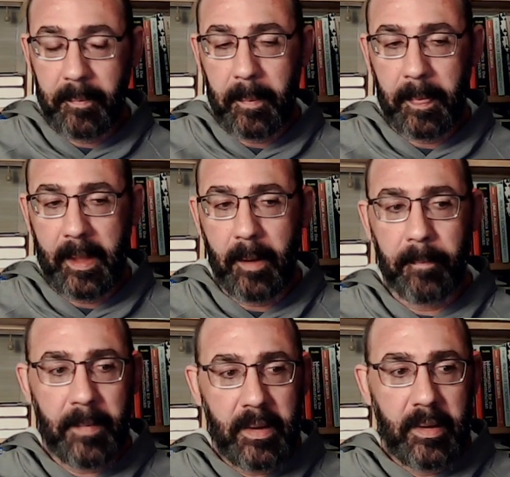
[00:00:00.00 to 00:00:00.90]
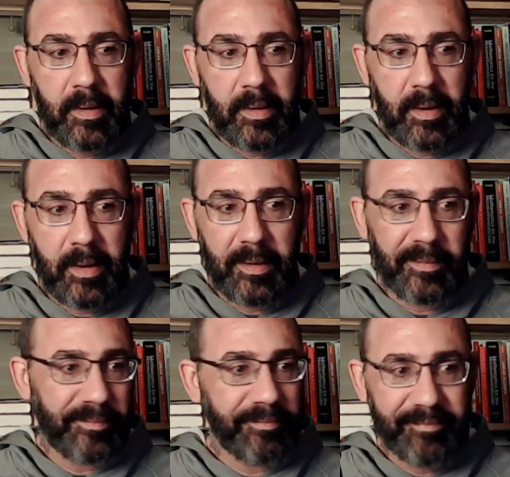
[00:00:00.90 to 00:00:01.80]
Now,
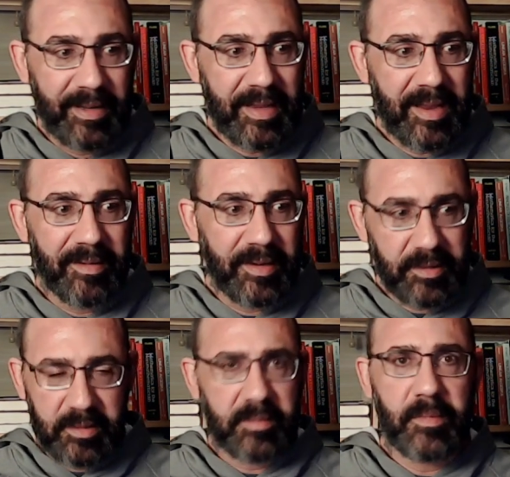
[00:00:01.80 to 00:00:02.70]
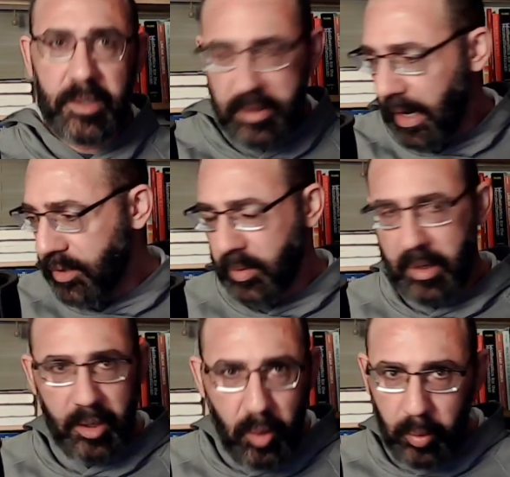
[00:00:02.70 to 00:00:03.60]
again, this is
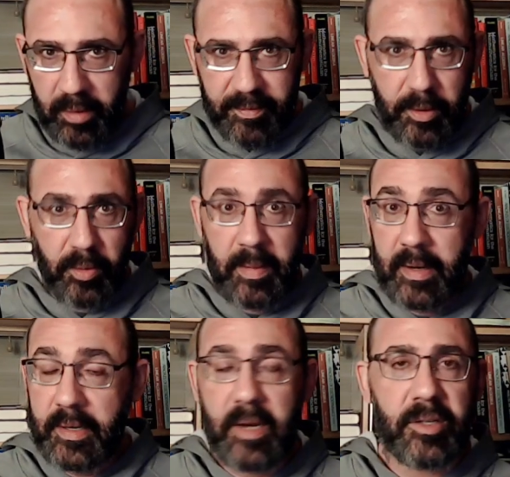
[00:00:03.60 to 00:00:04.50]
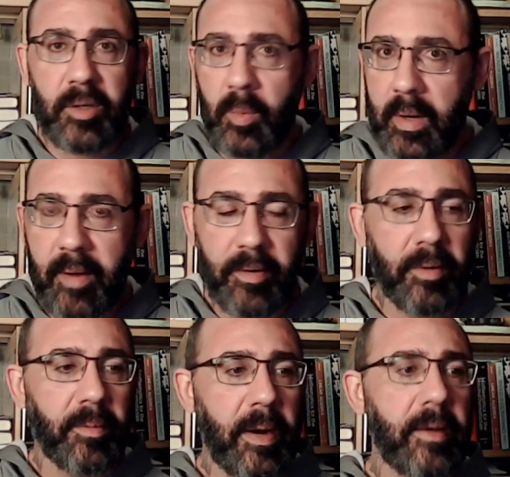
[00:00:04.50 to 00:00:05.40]
scheduling, goal review, meditation, whatever,
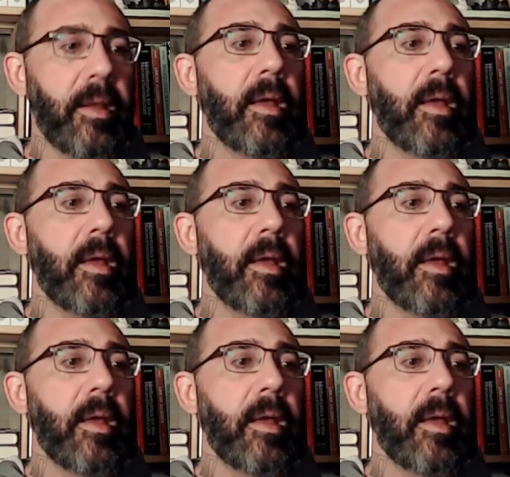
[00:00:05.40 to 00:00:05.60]
right?